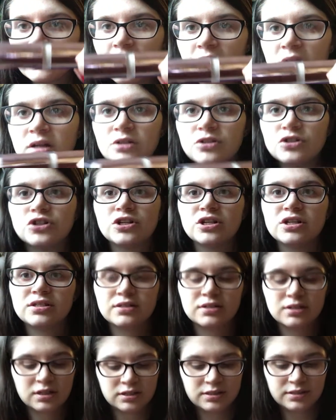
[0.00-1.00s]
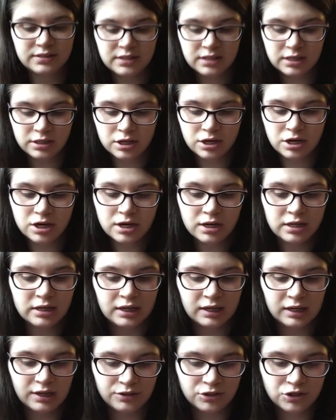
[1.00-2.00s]
and it's just a concealer and I
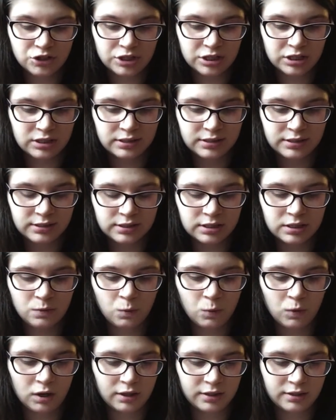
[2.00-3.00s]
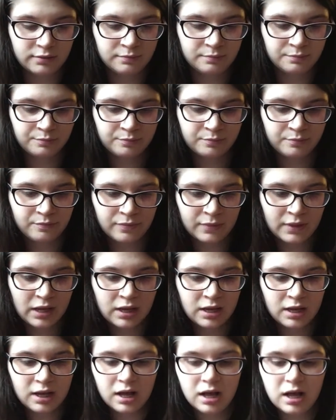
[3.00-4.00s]
got the shade C1.
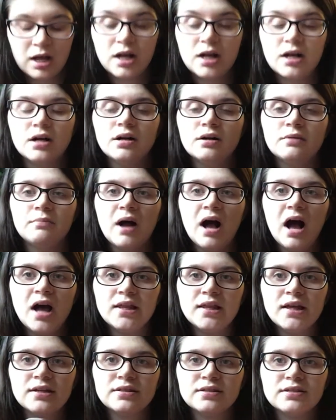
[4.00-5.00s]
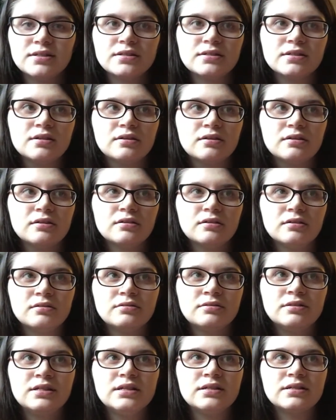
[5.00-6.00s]
Um, I like this
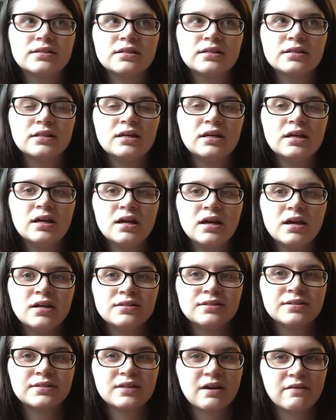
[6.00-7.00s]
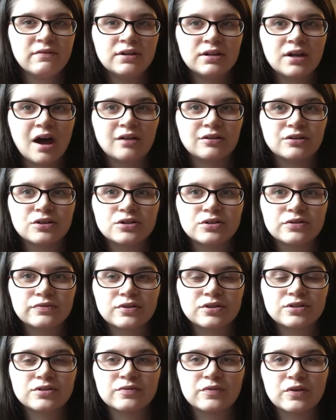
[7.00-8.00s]
decently. It's $7
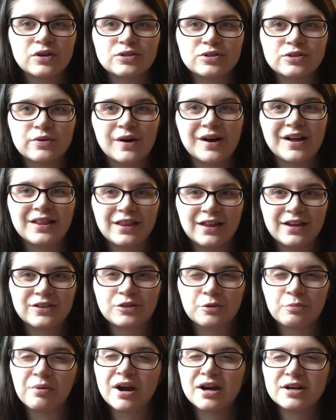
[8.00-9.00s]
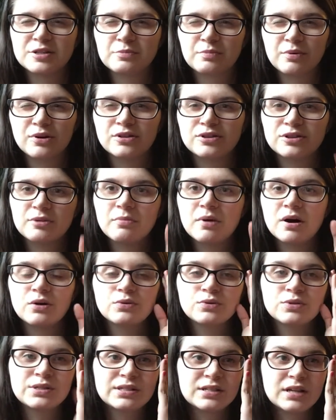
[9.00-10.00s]
first of all, so I like the price point the
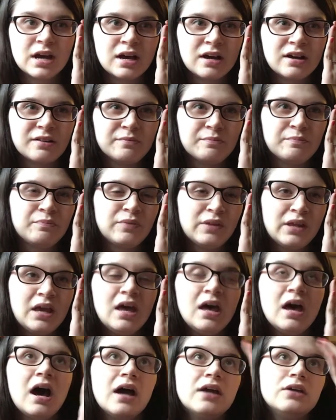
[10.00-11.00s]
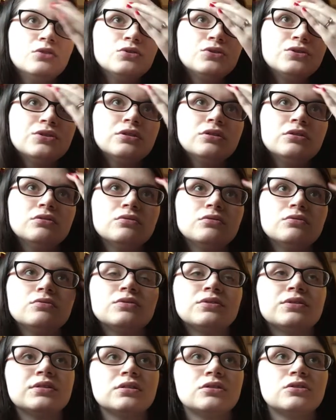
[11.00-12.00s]
most. Um, I used to
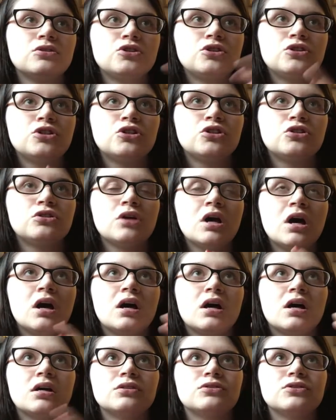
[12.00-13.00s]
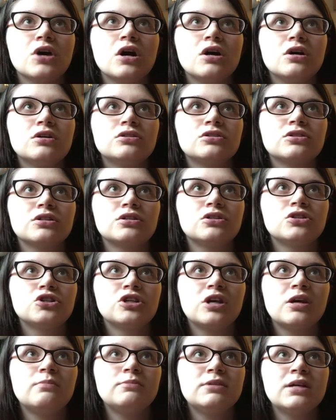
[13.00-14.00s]
use sh uh, Tarte
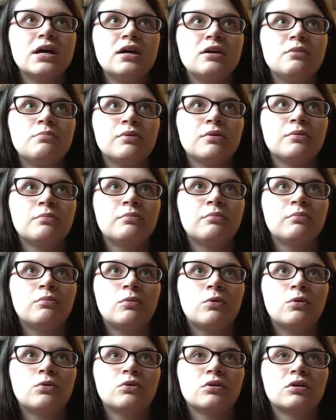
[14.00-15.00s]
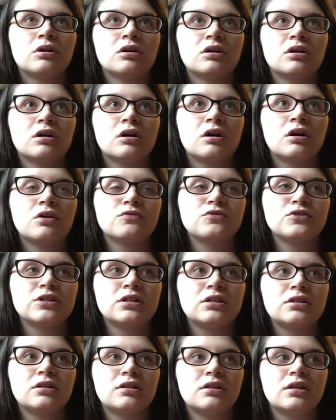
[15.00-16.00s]
Shape Tape more
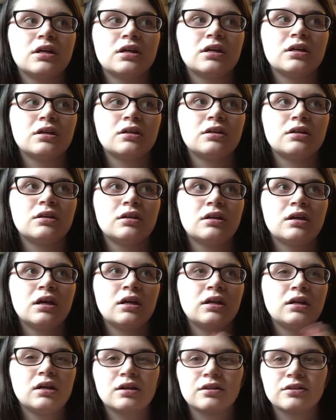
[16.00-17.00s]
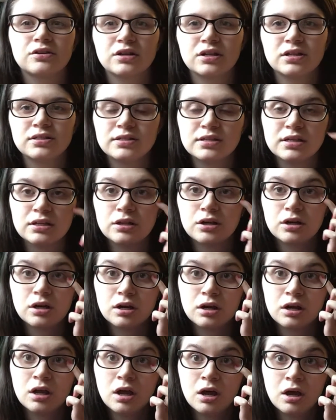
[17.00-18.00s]
often than any other concealer,
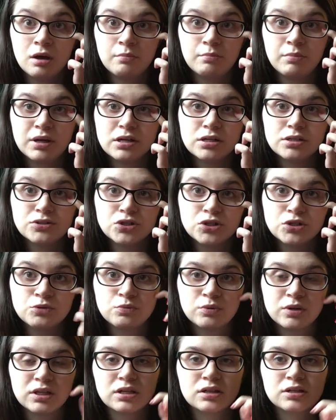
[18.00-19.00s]
but it's just really